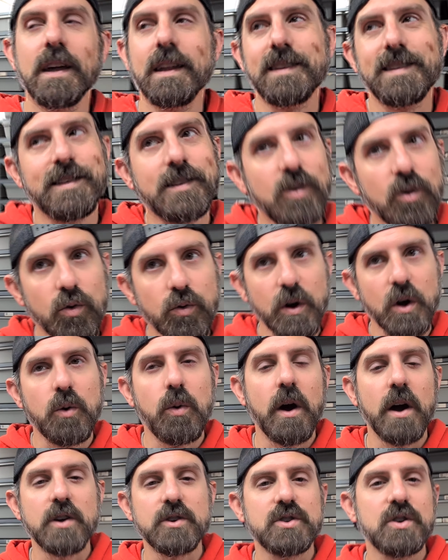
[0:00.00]
It still
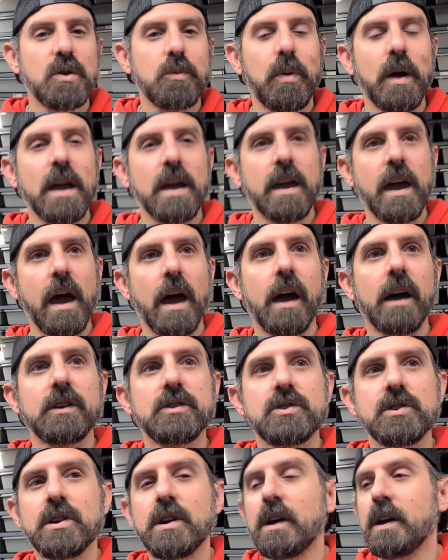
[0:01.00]
requires you to pay
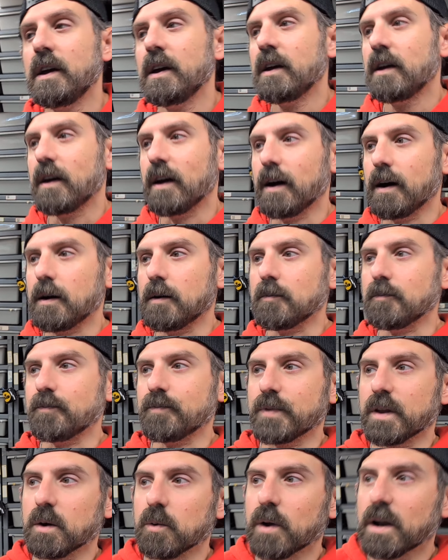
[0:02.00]
cash,
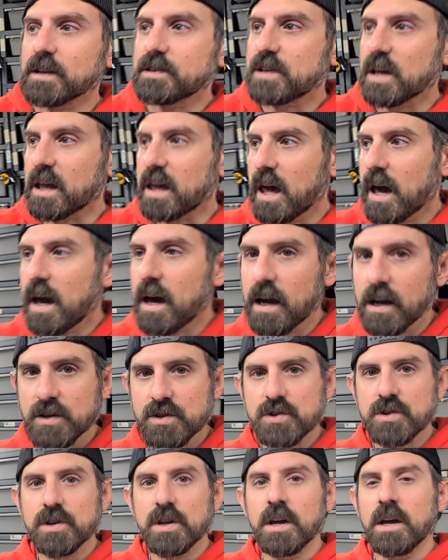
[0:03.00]
and when I say
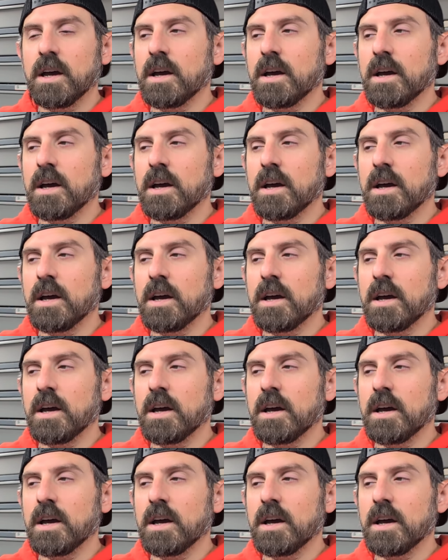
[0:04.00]
cash,